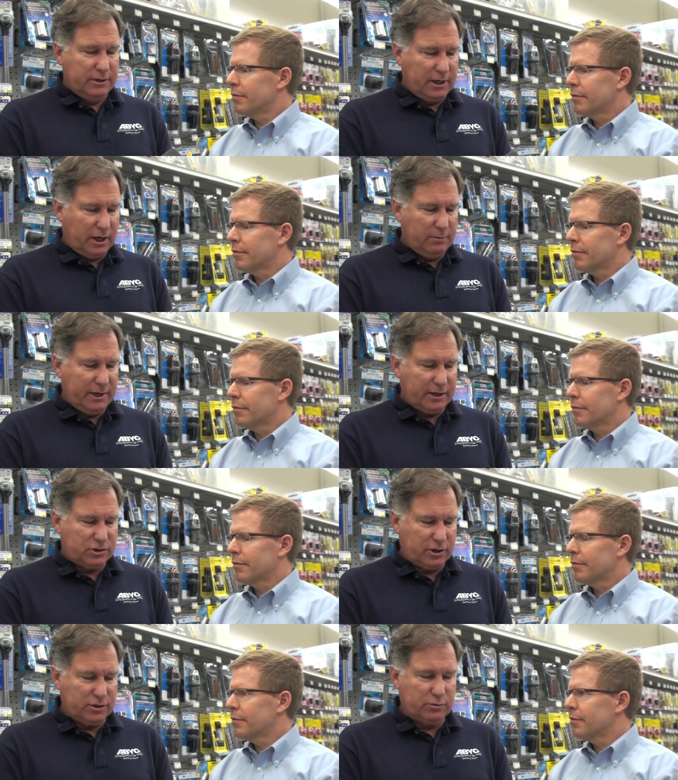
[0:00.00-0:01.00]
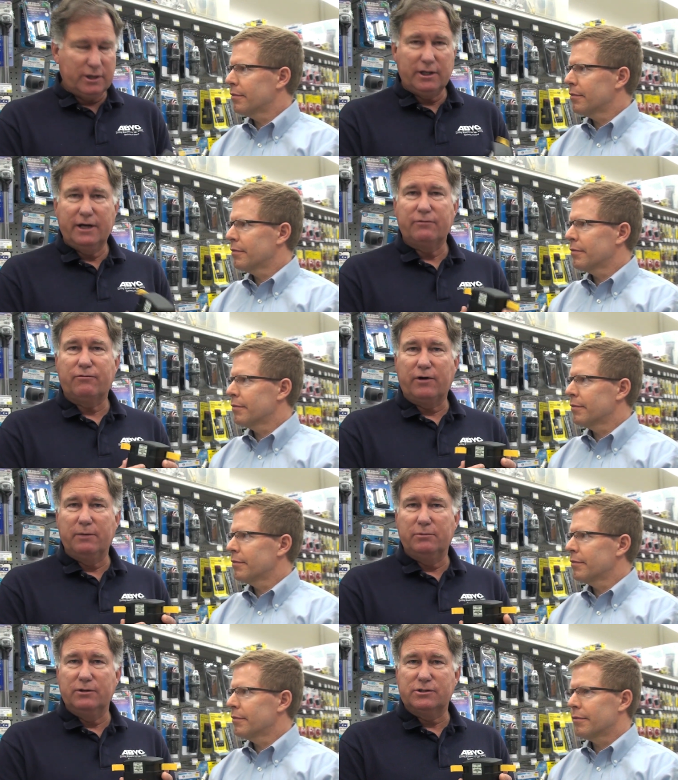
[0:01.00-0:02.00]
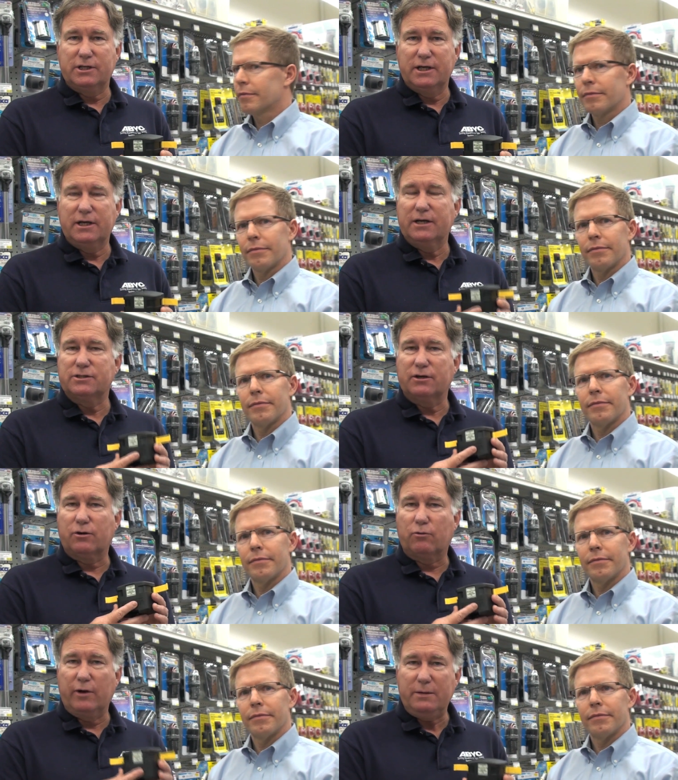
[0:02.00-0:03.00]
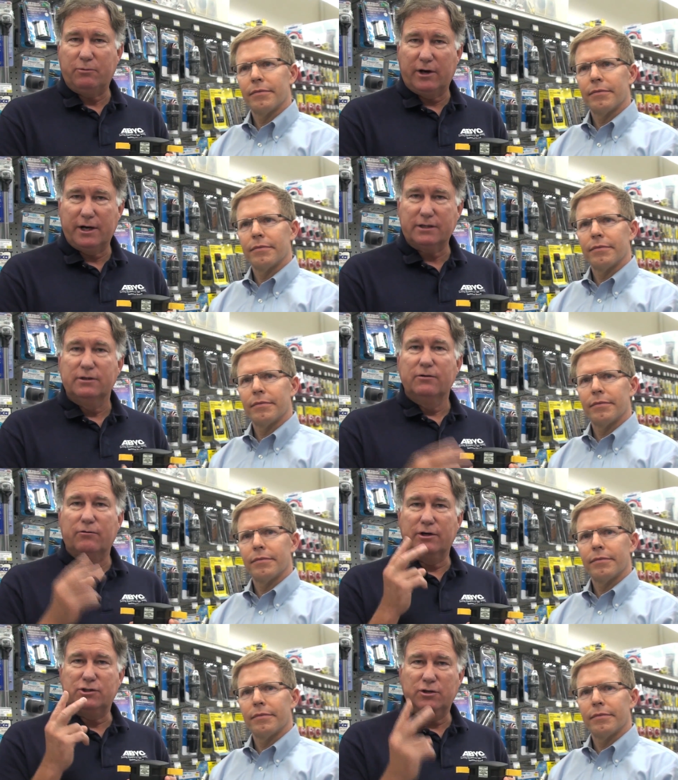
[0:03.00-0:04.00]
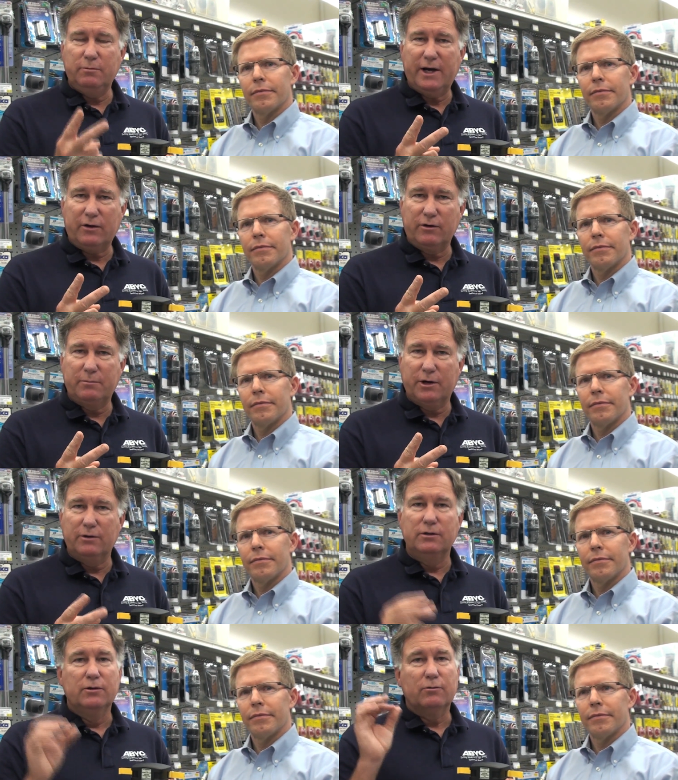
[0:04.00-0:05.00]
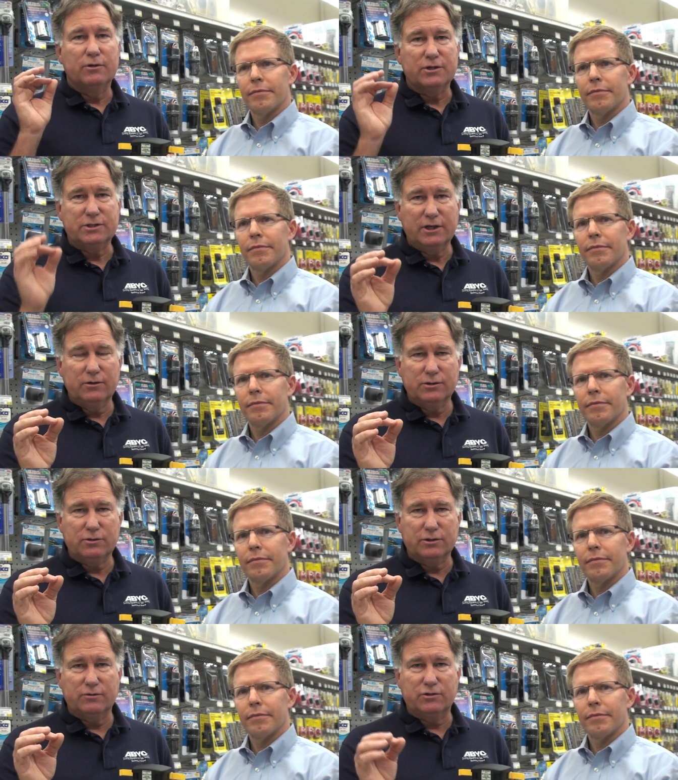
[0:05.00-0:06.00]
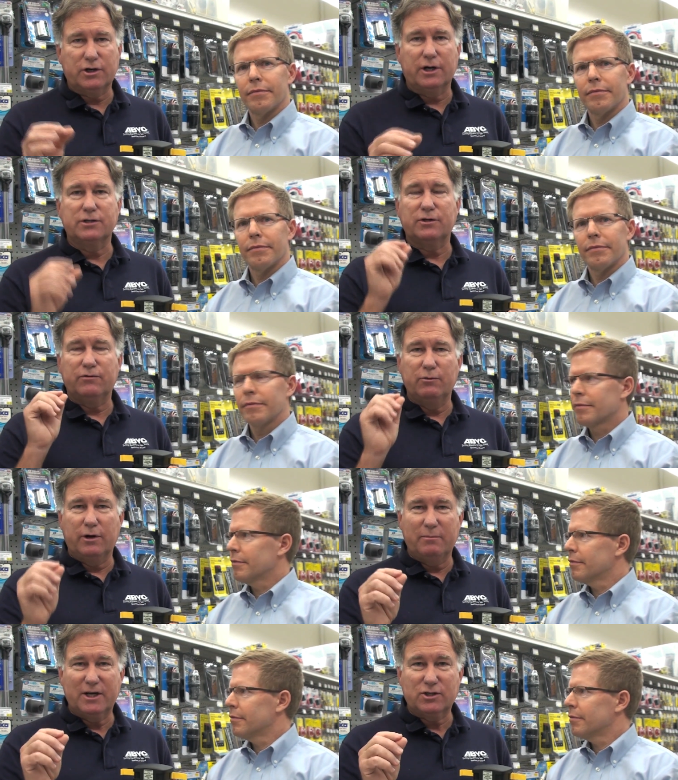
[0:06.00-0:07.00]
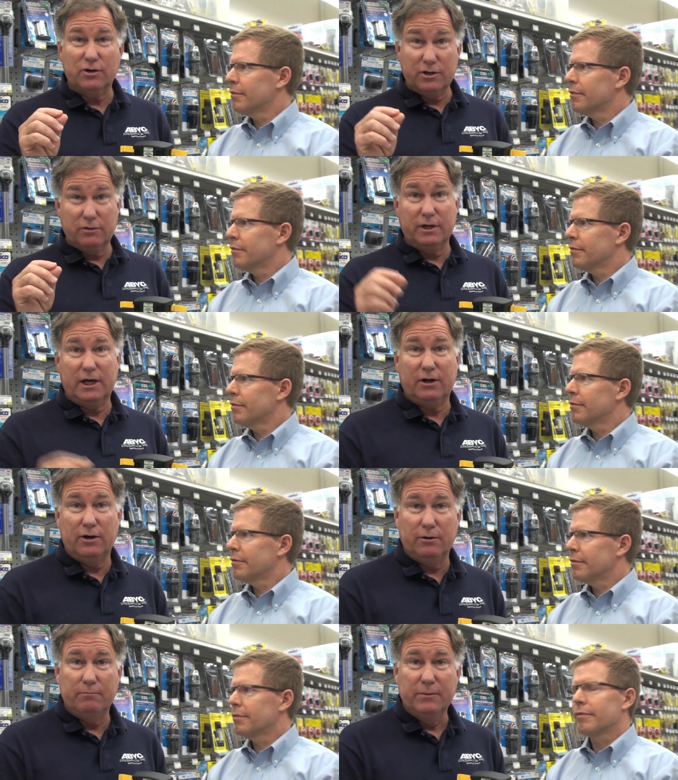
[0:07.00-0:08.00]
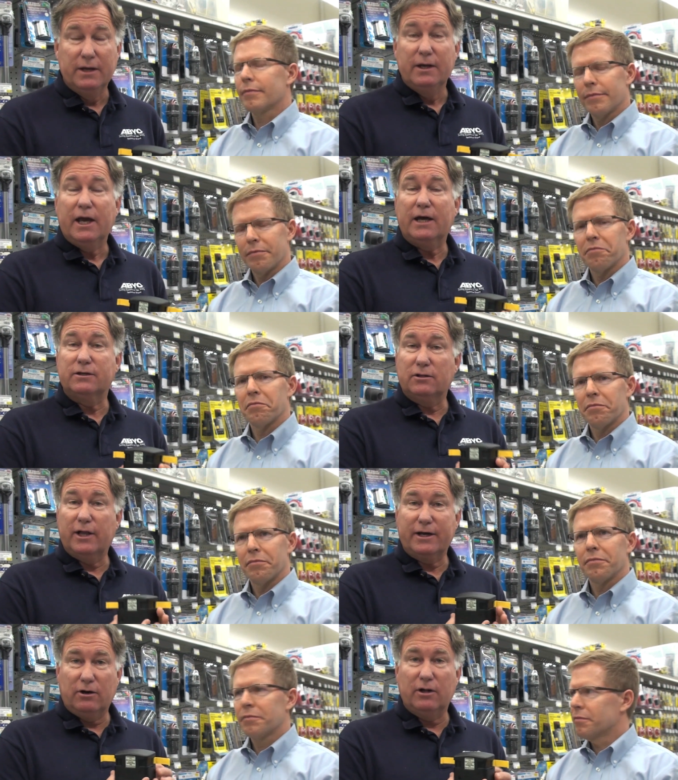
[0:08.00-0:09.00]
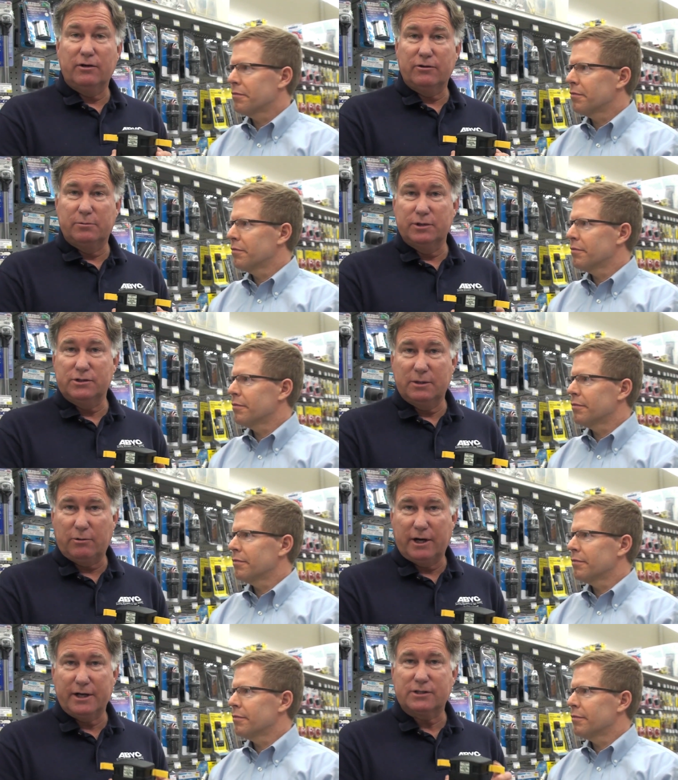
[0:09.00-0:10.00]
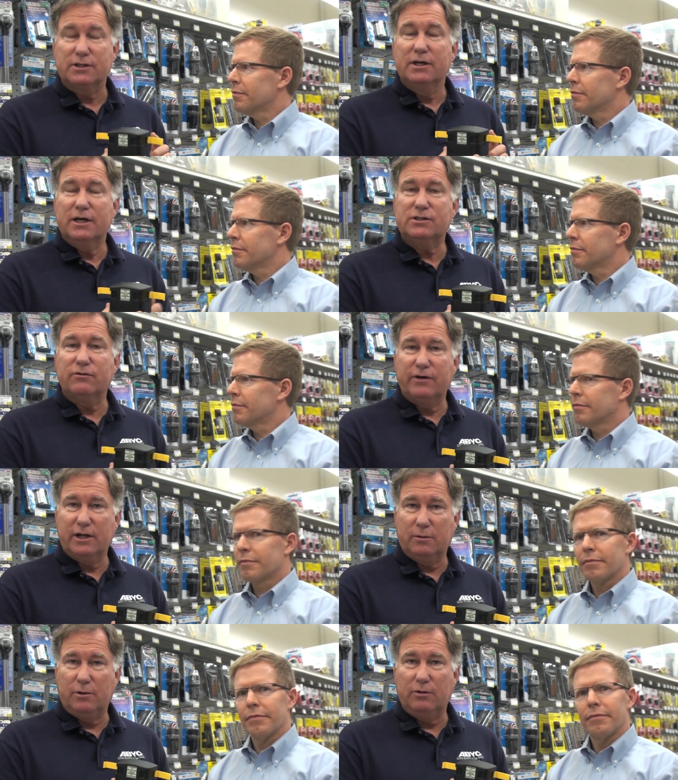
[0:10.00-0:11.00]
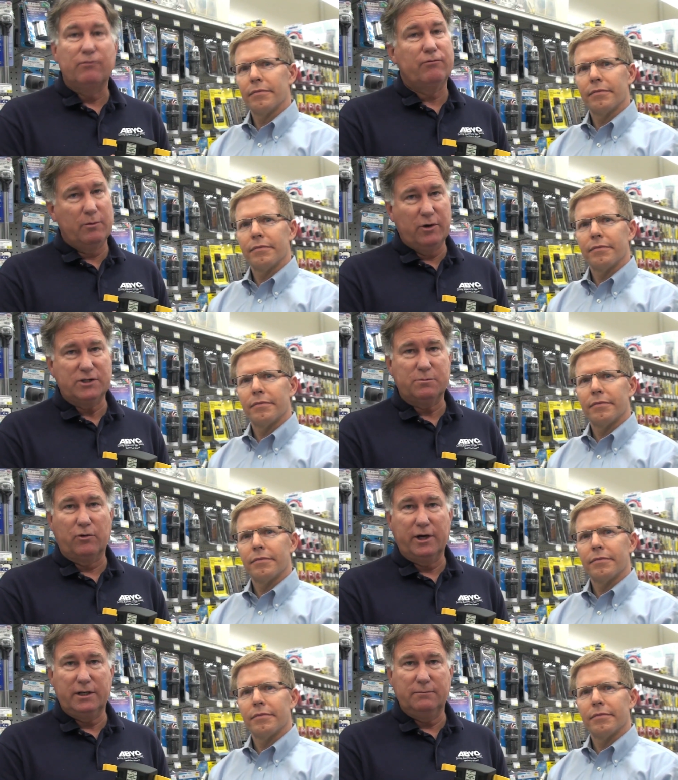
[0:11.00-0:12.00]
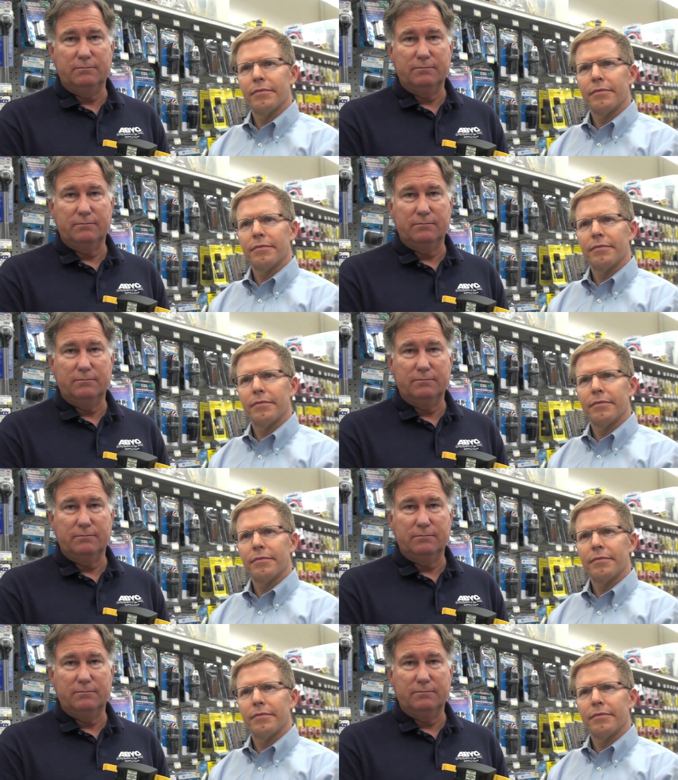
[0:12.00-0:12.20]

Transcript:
Speaker 1: the automatic charge relay from Blue Sea is a great product for a two battery boat with a single source of charge if you want to make sure you can get home. And like all other Blue Sea products, it's available from West Marine.